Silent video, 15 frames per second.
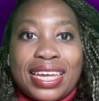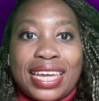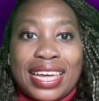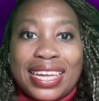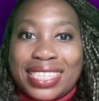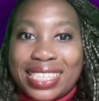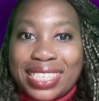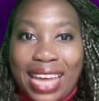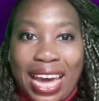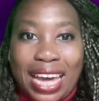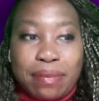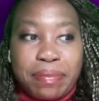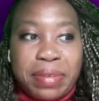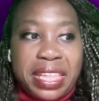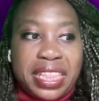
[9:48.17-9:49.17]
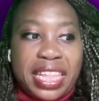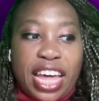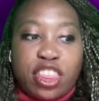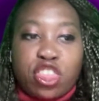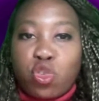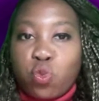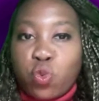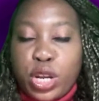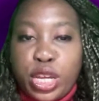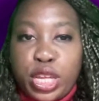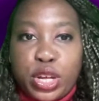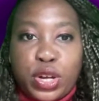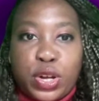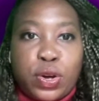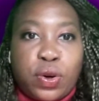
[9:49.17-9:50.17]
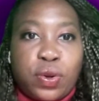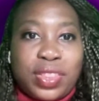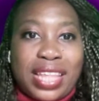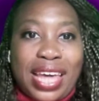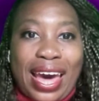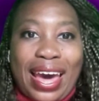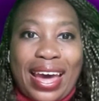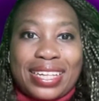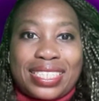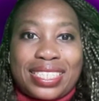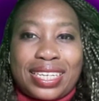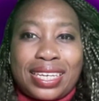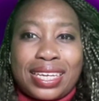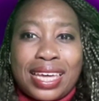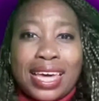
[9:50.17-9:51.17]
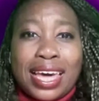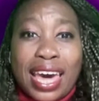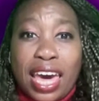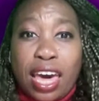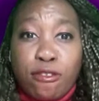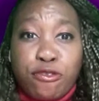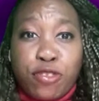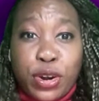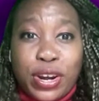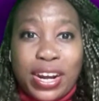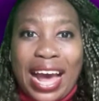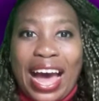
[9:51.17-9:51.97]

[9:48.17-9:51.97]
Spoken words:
excitement, that thrill, that effort.